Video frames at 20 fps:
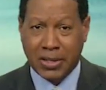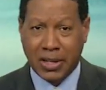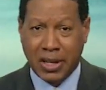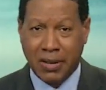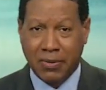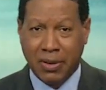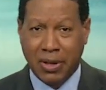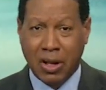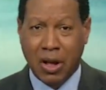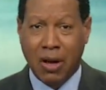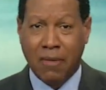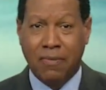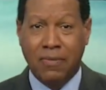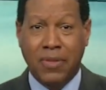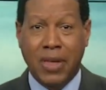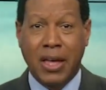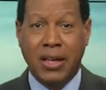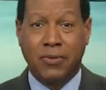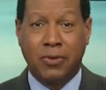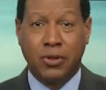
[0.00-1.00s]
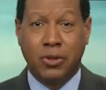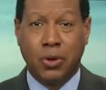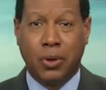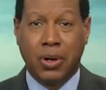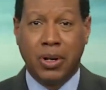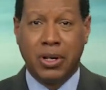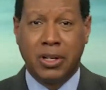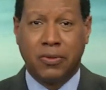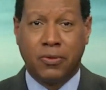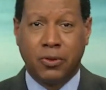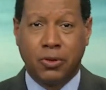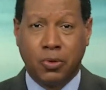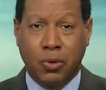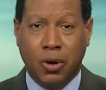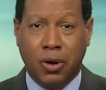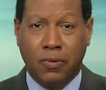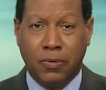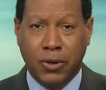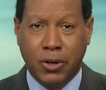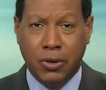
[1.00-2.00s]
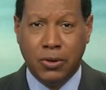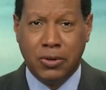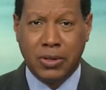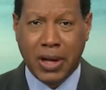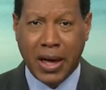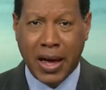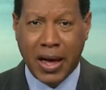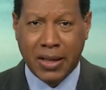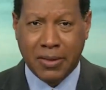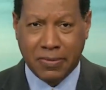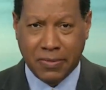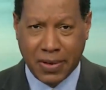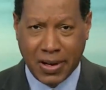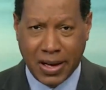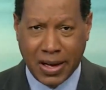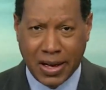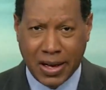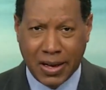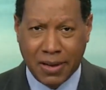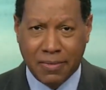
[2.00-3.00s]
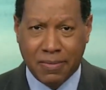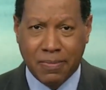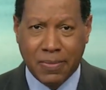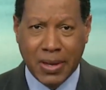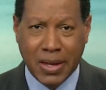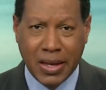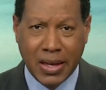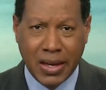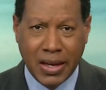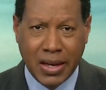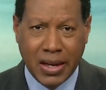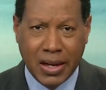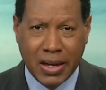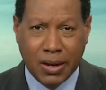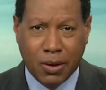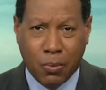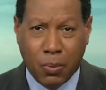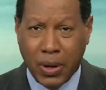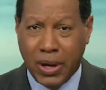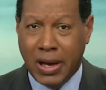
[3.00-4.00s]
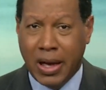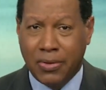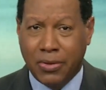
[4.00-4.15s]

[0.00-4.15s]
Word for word: the evening off. Thanks for joining us for 12 News at 5. We got